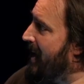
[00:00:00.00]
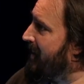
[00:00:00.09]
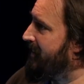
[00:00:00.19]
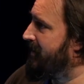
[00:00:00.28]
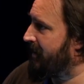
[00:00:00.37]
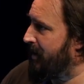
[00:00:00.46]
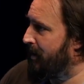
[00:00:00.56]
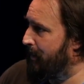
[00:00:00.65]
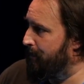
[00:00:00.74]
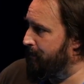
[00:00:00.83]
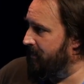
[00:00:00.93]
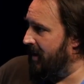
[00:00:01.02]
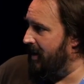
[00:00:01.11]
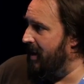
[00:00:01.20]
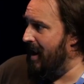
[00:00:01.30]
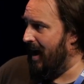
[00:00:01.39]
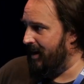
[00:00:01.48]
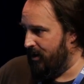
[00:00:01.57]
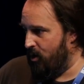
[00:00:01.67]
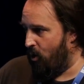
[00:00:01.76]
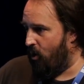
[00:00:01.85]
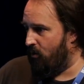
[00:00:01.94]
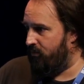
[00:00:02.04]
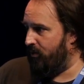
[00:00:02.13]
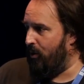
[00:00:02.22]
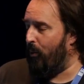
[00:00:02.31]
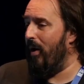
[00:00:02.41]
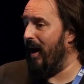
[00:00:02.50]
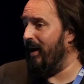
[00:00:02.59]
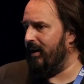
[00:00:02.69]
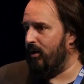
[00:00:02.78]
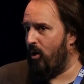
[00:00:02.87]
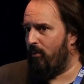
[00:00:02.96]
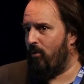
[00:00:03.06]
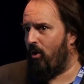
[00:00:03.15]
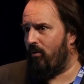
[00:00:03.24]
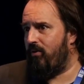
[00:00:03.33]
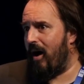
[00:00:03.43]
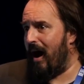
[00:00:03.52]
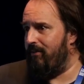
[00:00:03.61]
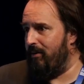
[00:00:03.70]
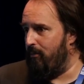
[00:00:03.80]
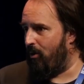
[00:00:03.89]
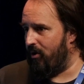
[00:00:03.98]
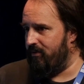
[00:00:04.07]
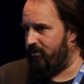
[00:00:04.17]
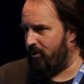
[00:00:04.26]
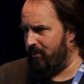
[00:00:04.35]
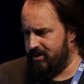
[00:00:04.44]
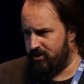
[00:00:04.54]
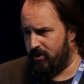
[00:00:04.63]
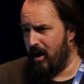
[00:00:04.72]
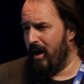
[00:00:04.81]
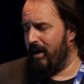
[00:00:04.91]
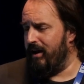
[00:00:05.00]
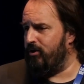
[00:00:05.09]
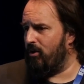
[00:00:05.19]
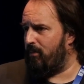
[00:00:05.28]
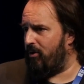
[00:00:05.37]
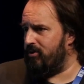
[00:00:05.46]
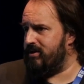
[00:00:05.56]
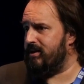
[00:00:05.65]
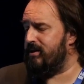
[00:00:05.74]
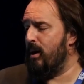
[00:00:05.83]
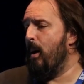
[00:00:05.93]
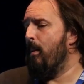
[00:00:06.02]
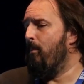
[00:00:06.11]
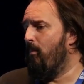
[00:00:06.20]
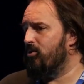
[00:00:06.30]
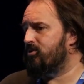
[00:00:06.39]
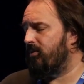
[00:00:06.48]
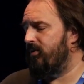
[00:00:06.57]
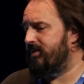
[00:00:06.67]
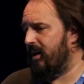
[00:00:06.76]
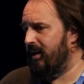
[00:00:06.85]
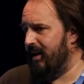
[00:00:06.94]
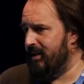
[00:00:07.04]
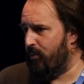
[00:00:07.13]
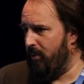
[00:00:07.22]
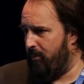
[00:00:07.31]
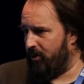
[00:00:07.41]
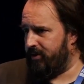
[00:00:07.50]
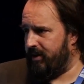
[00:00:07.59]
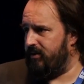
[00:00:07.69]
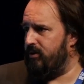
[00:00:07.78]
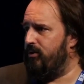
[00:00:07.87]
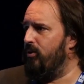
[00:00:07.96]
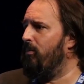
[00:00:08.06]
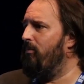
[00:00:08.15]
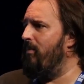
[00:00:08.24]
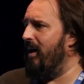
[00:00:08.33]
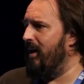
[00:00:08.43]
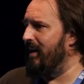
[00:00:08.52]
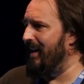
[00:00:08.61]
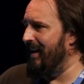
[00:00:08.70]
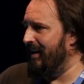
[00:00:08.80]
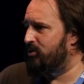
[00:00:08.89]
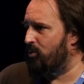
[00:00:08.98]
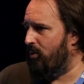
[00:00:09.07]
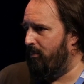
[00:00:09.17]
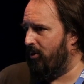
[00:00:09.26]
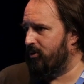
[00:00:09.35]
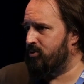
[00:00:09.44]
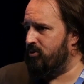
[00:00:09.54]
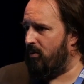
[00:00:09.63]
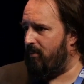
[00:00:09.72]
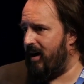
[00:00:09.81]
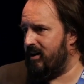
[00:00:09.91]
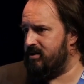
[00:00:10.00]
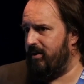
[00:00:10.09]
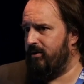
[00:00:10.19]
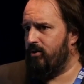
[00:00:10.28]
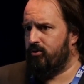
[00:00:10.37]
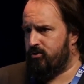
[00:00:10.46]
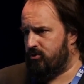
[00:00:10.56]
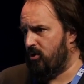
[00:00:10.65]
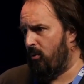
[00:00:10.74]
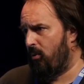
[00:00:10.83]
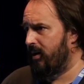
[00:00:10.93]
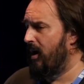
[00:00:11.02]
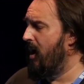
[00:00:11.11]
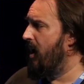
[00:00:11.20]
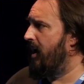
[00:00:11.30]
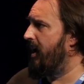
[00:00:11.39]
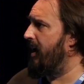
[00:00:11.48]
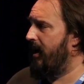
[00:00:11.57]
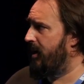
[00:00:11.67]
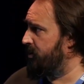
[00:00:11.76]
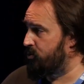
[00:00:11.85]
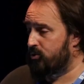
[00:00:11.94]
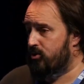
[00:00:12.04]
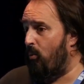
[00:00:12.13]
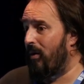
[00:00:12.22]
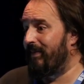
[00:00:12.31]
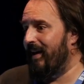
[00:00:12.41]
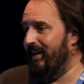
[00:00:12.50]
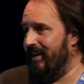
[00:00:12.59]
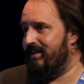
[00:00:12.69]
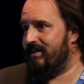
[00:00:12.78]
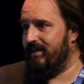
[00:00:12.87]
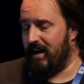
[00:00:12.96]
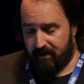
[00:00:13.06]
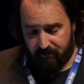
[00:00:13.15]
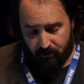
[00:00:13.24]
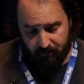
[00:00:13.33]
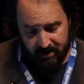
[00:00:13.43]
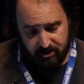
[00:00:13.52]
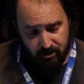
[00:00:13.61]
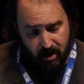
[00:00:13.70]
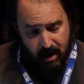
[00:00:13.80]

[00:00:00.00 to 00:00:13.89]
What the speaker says: end line of creating, of having more information in your projects most of the time is reporting. You may need to report to your management or to someone that needs that information,